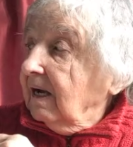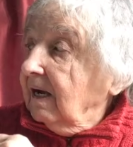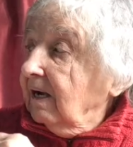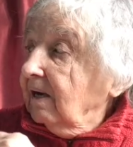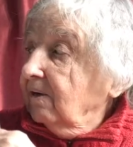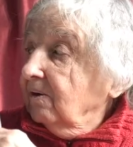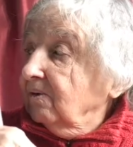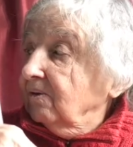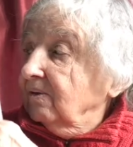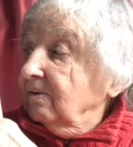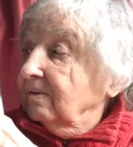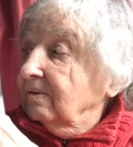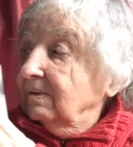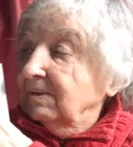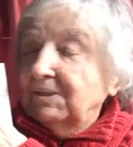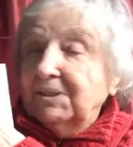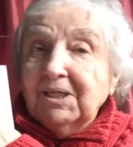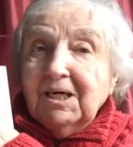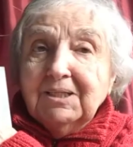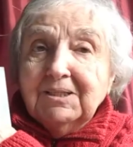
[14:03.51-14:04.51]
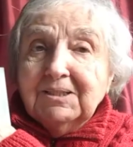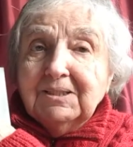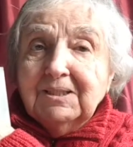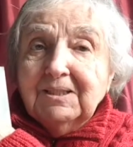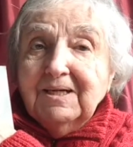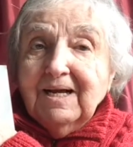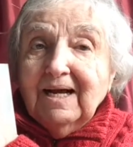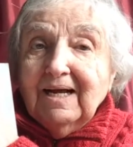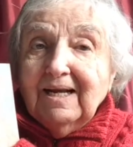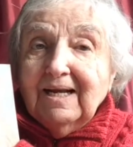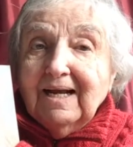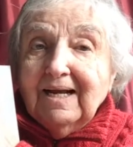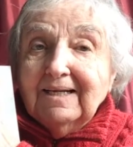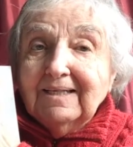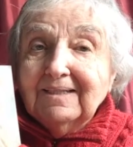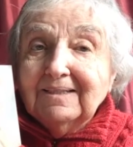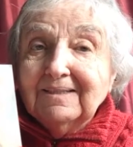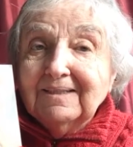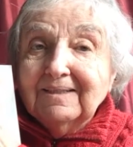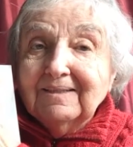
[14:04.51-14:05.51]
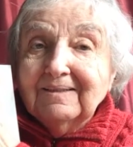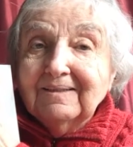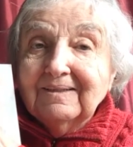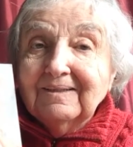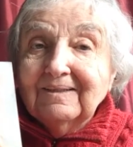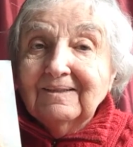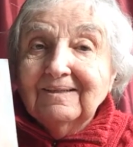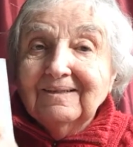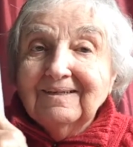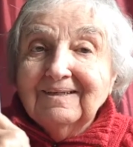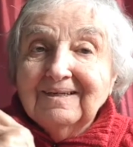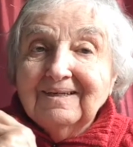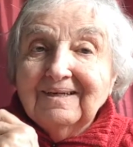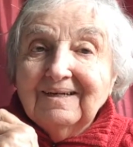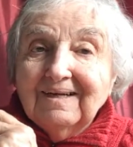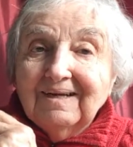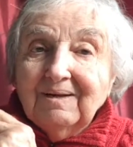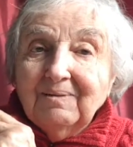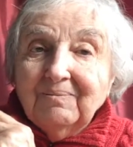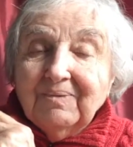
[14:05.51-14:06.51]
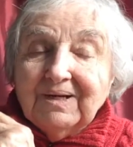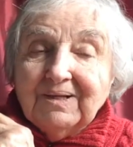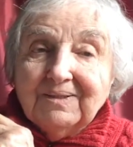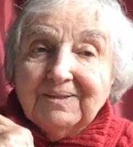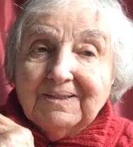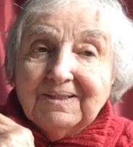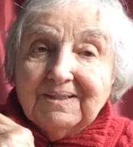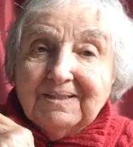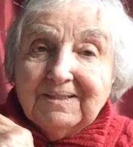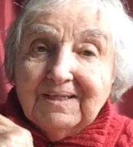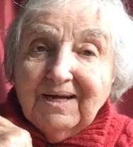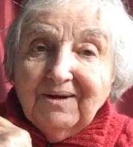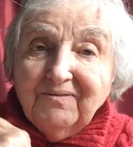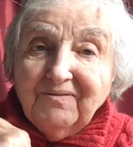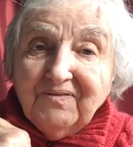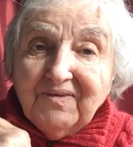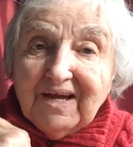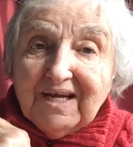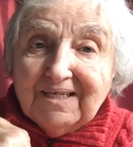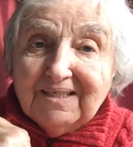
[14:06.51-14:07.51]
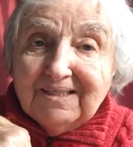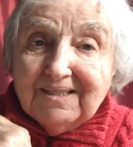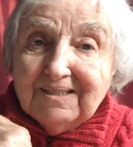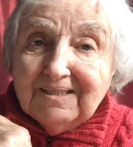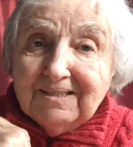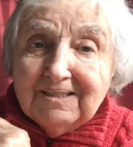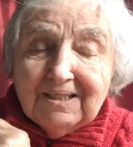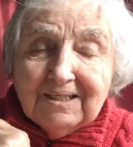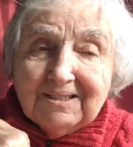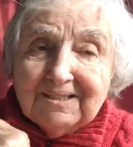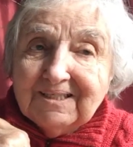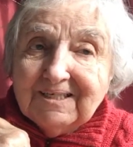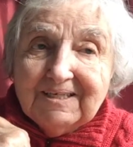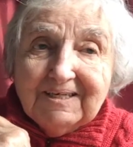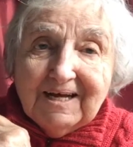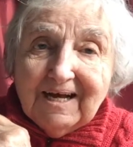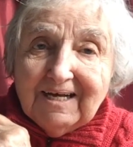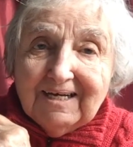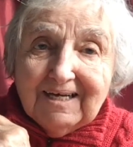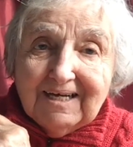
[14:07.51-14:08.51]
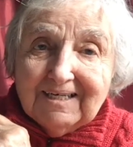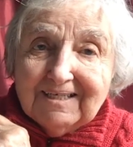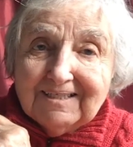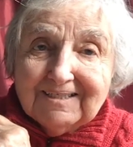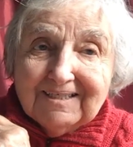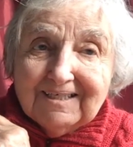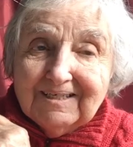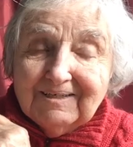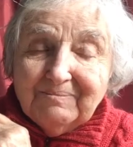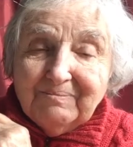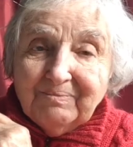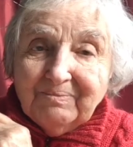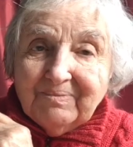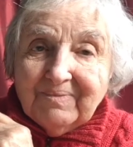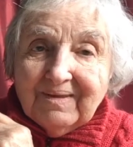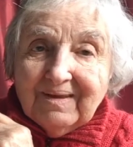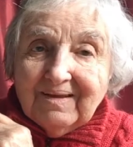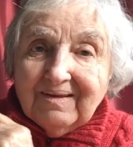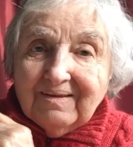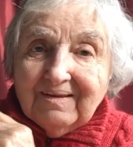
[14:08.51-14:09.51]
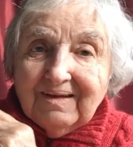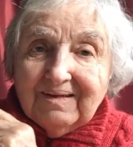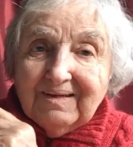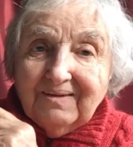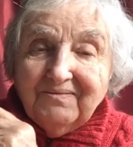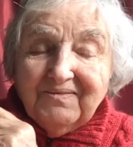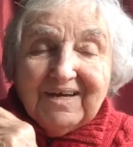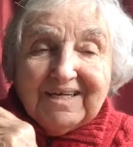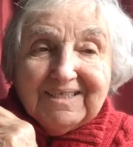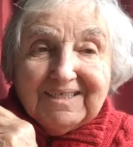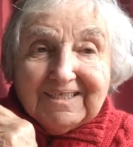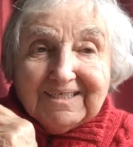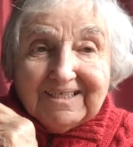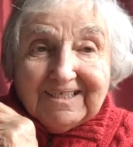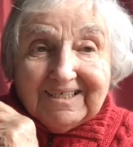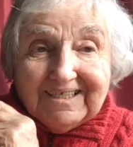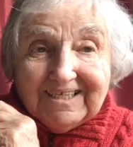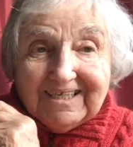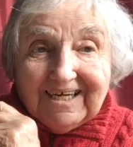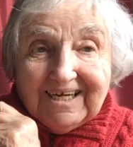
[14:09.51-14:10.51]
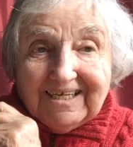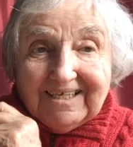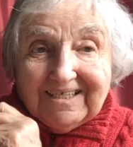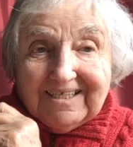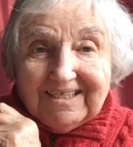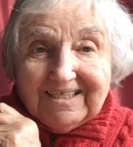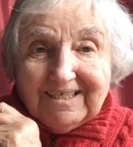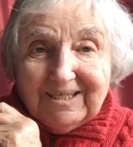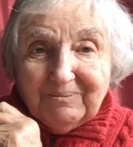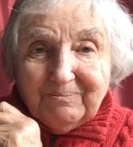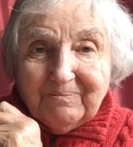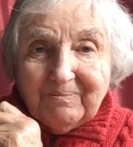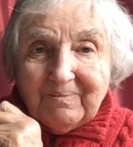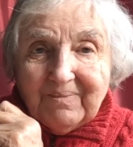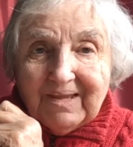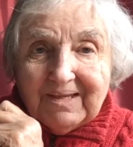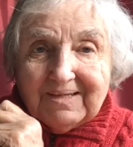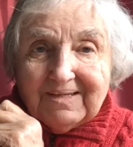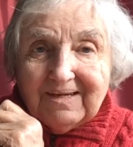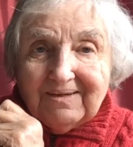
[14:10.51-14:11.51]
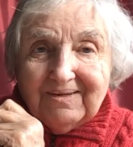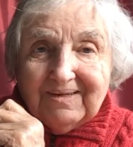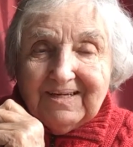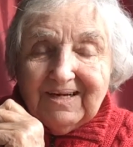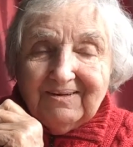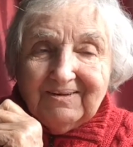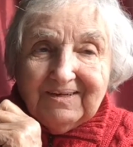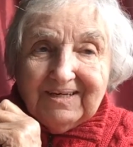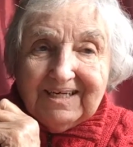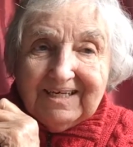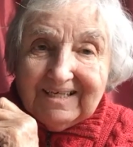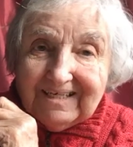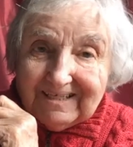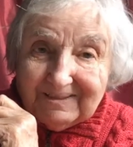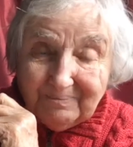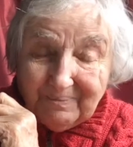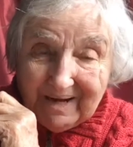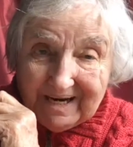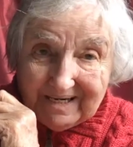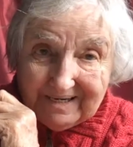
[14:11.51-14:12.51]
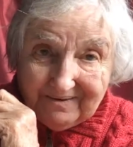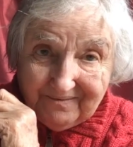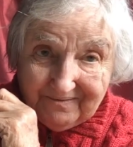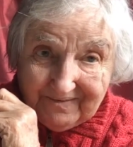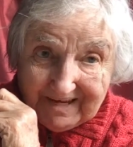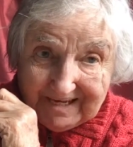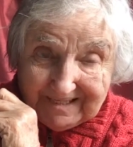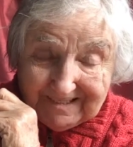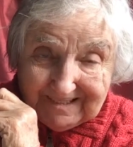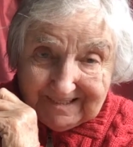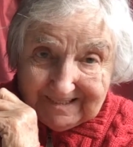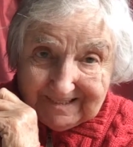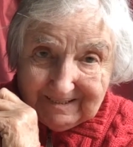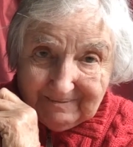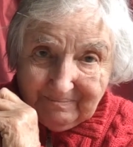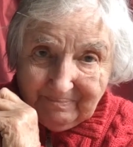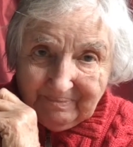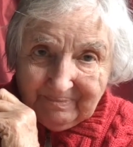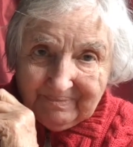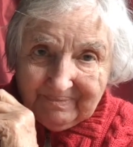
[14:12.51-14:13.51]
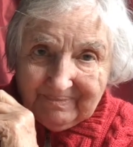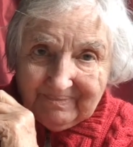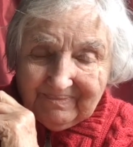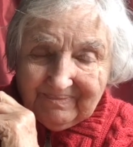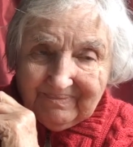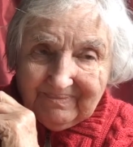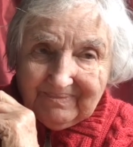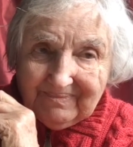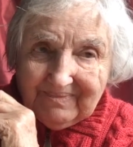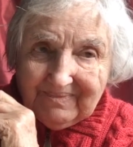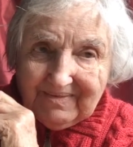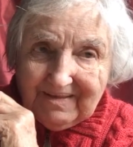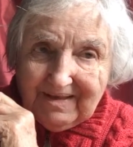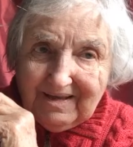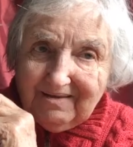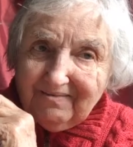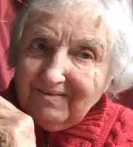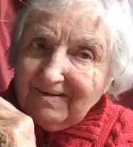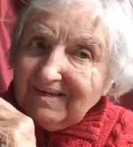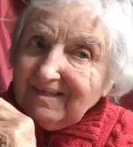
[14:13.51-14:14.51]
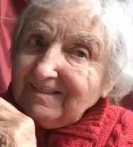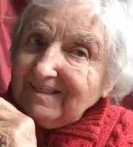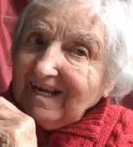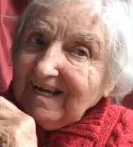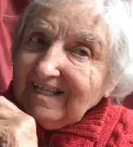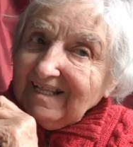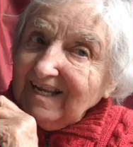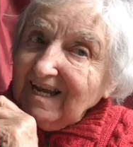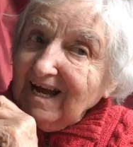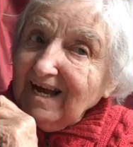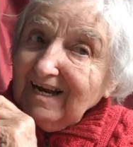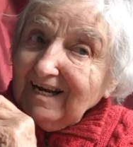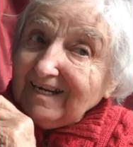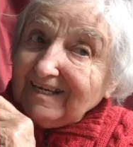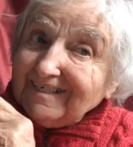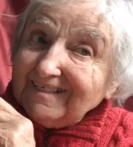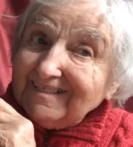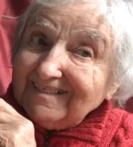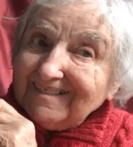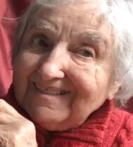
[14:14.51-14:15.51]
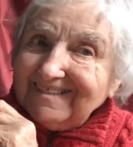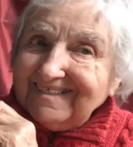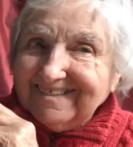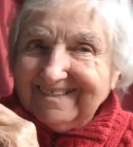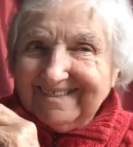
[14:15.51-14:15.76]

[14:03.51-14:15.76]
"Oh, it's just an eyelash," because there's no face, just an eyelash, and the face is indicated. So you don't need to paint a face if you just get the eyelash.